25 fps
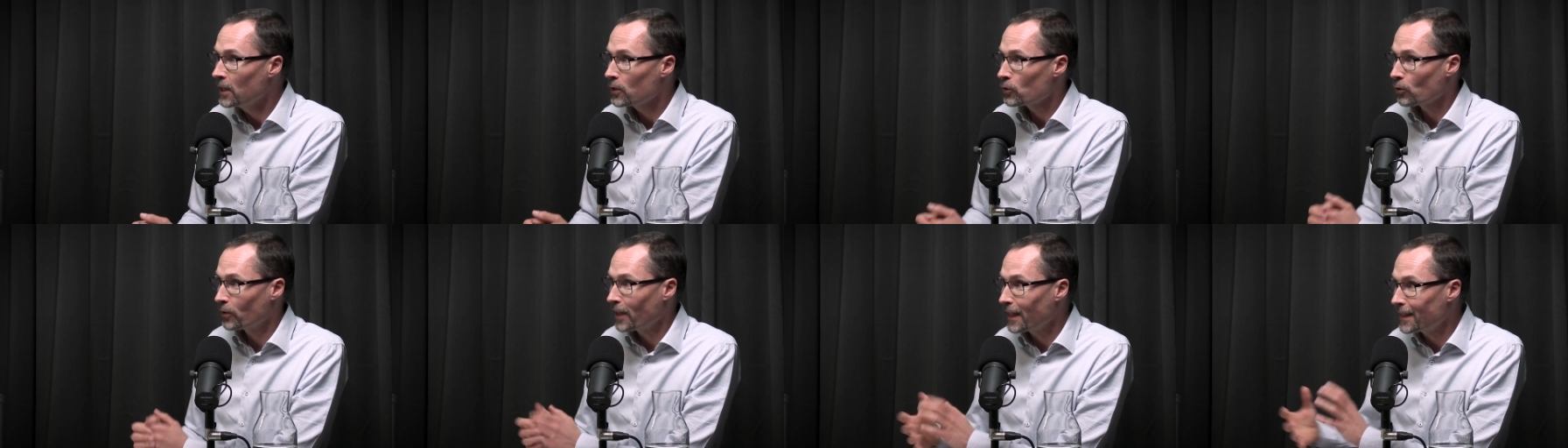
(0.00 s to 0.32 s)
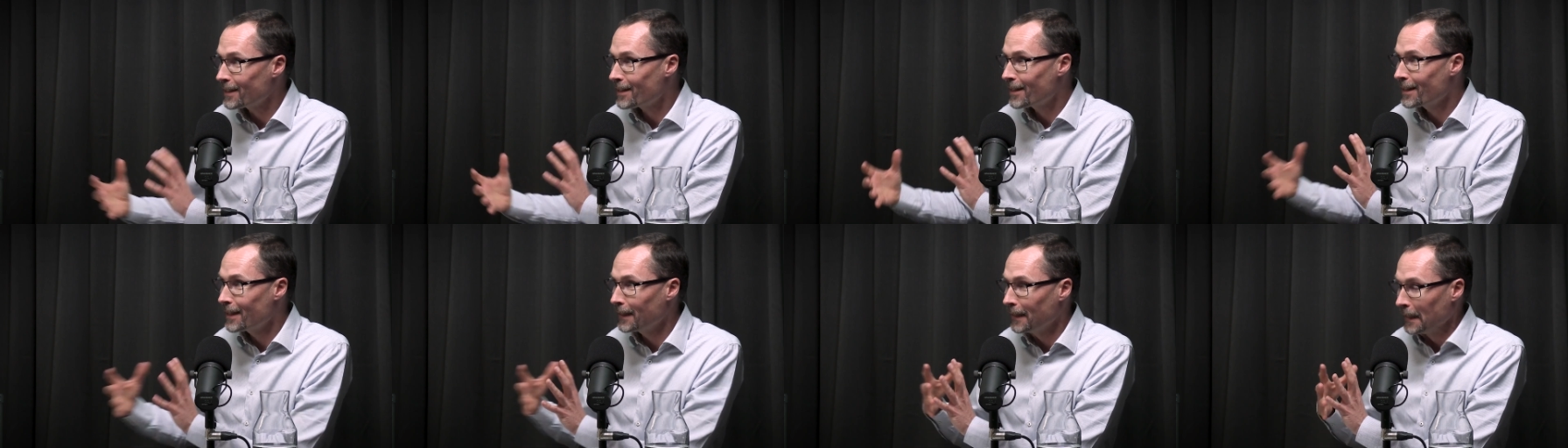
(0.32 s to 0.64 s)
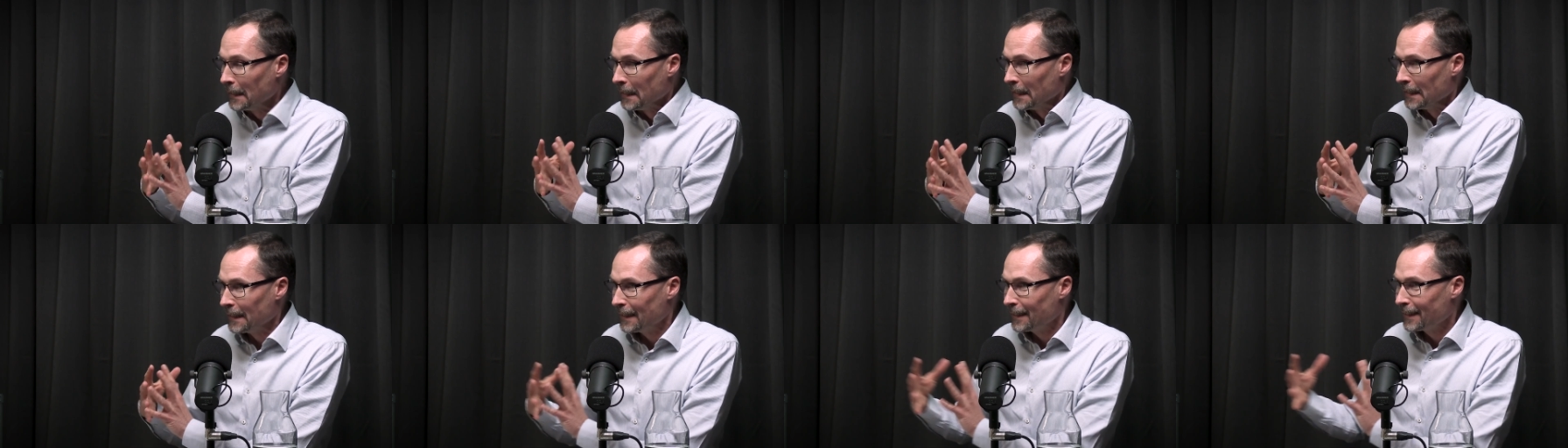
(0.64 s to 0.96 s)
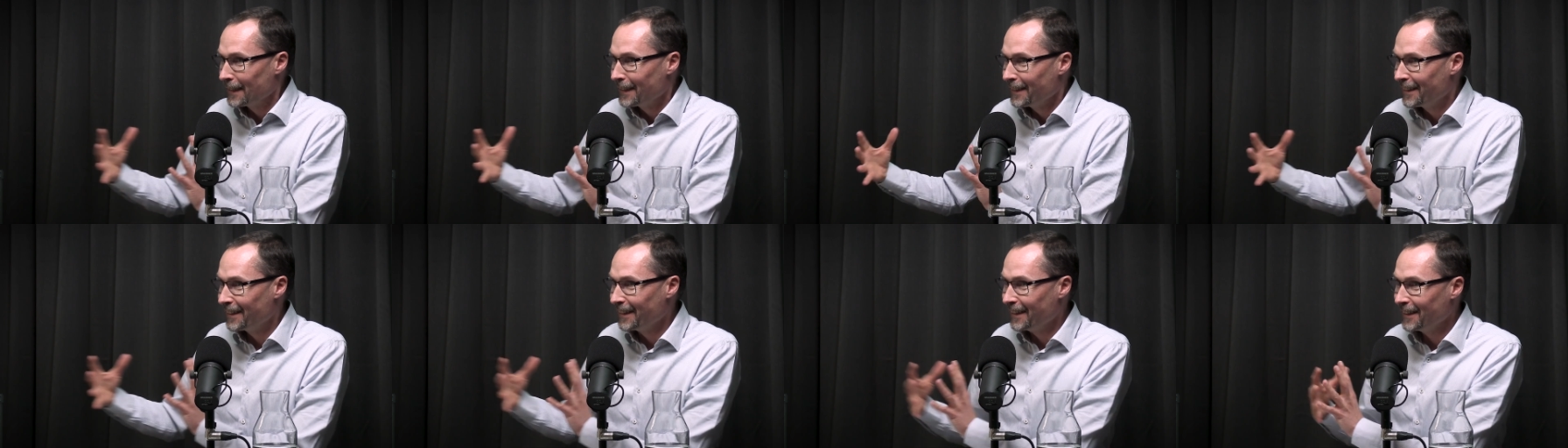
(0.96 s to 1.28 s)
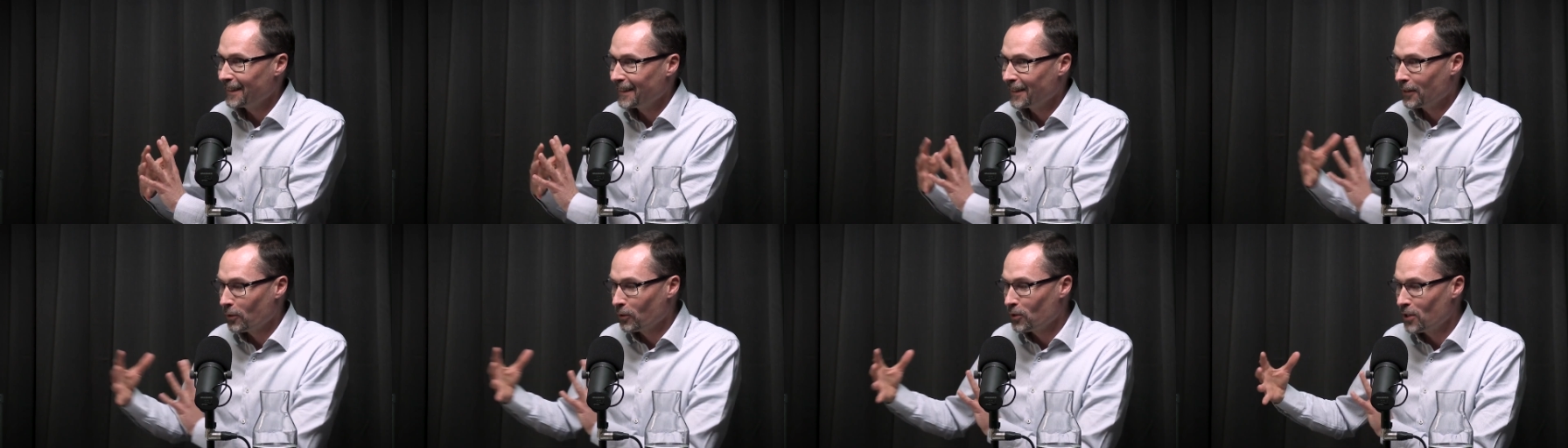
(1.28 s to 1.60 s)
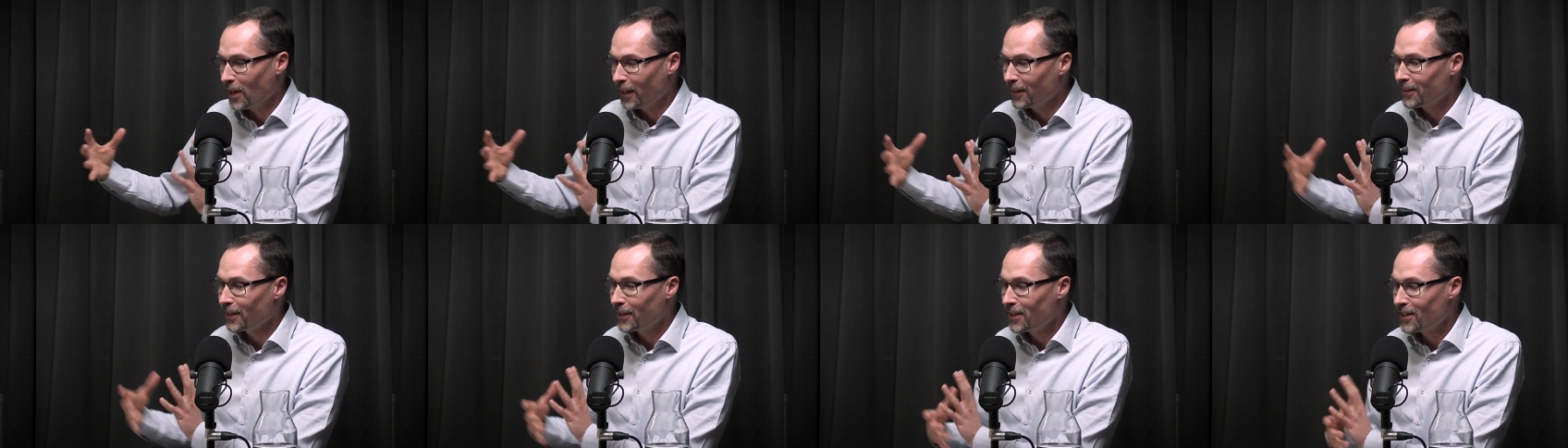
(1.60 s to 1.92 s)
So that's you could
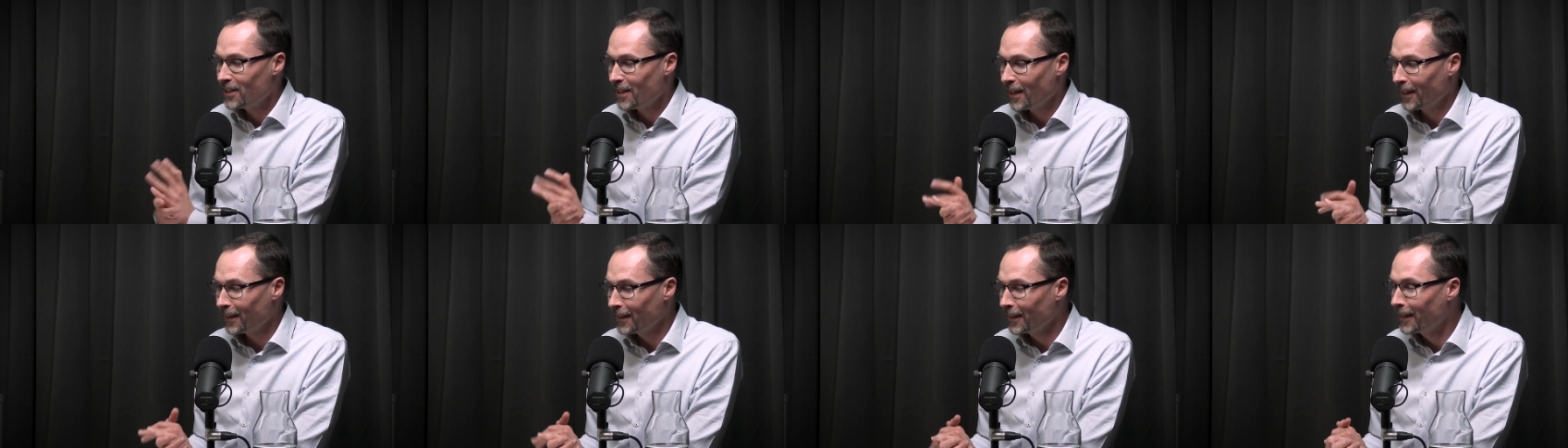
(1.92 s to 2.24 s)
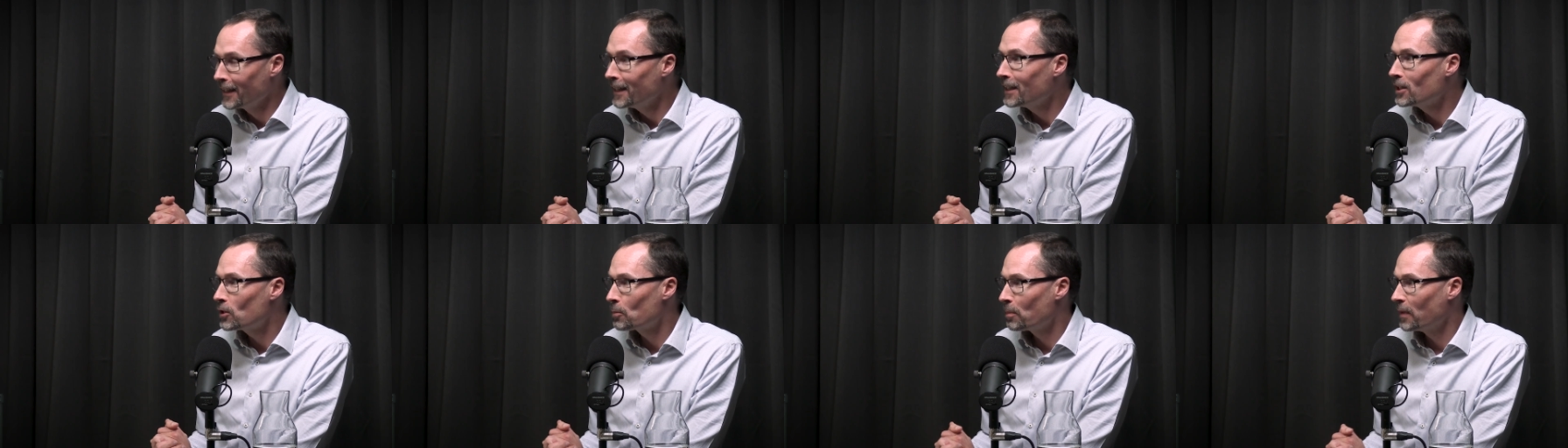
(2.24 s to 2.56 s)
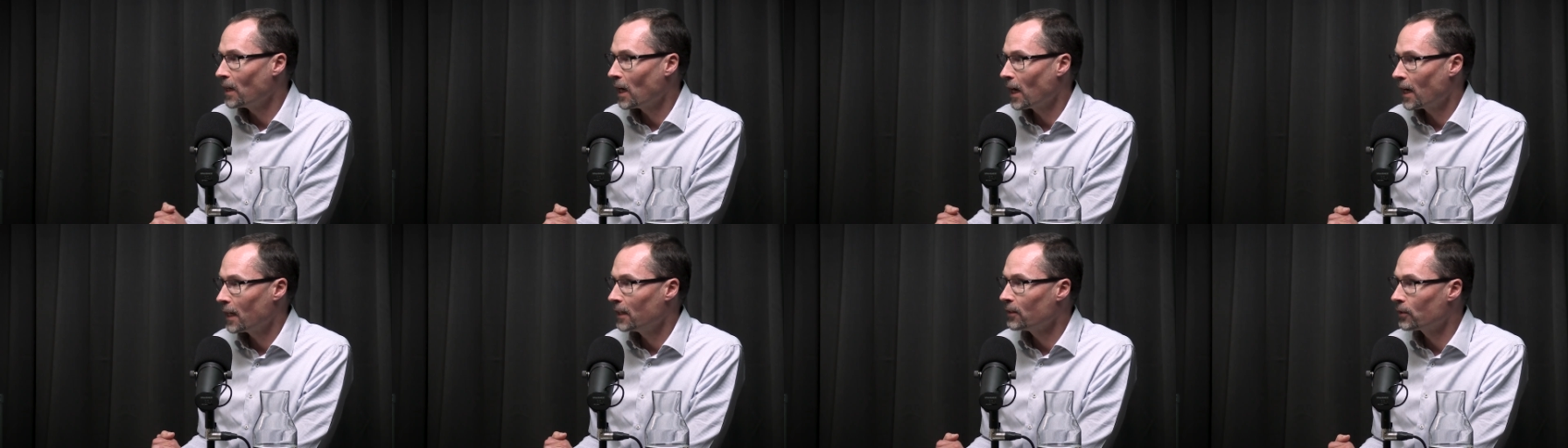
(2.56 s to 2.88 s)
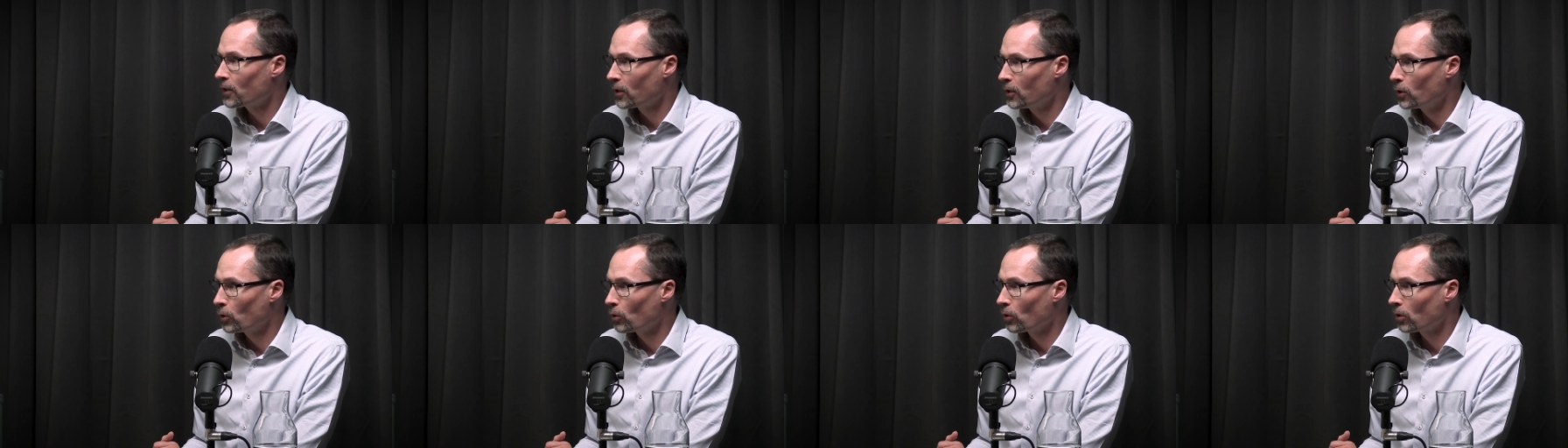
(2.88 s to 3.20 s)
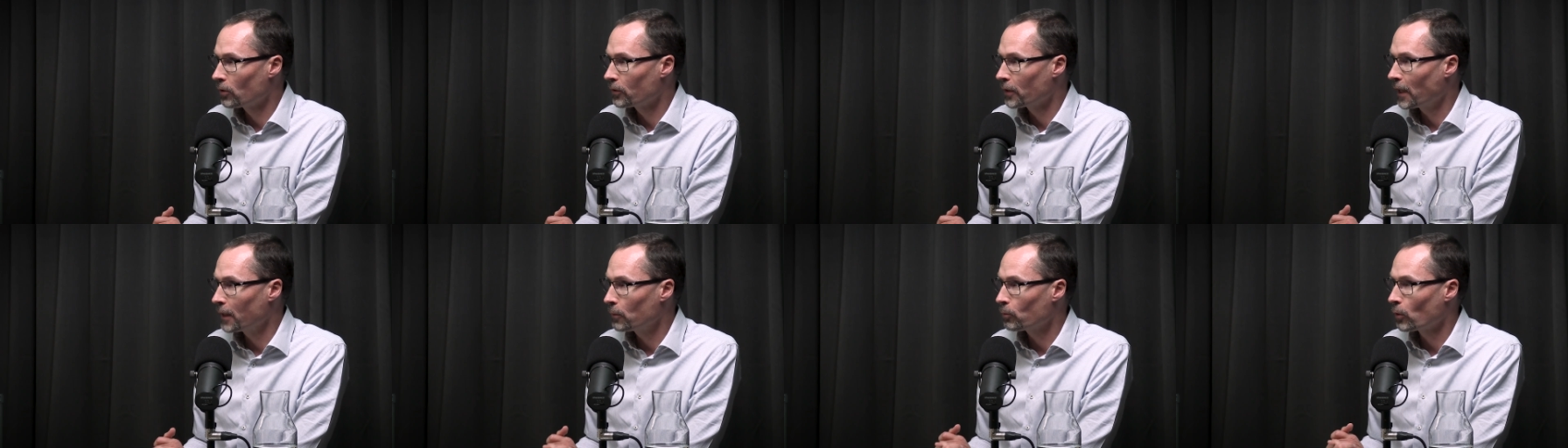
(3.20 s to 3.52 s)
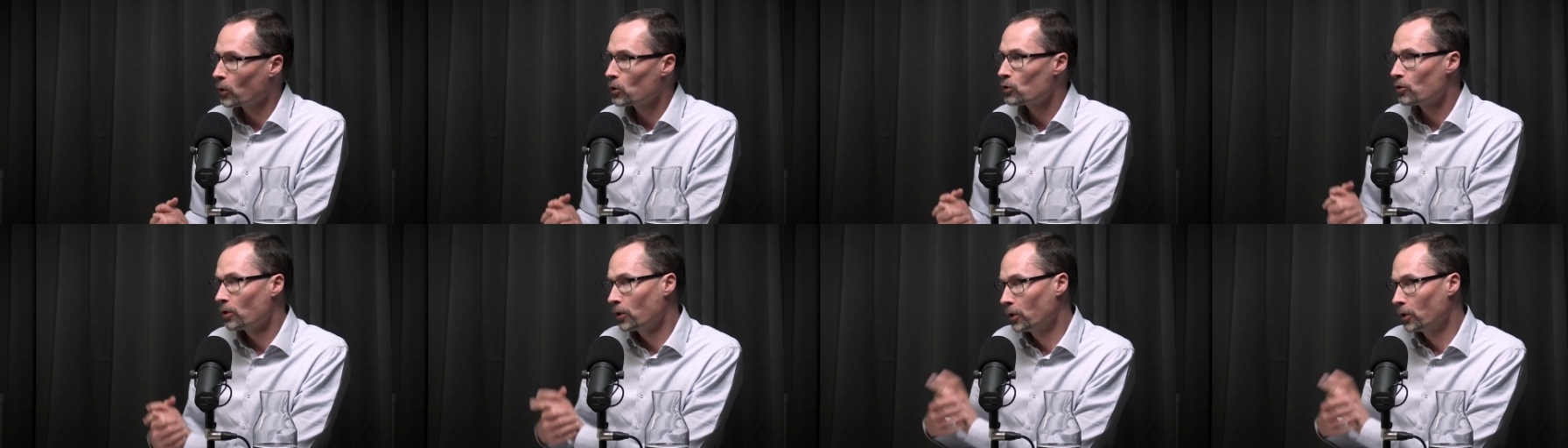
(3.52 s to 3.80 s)
say the techniques behind the neural networks.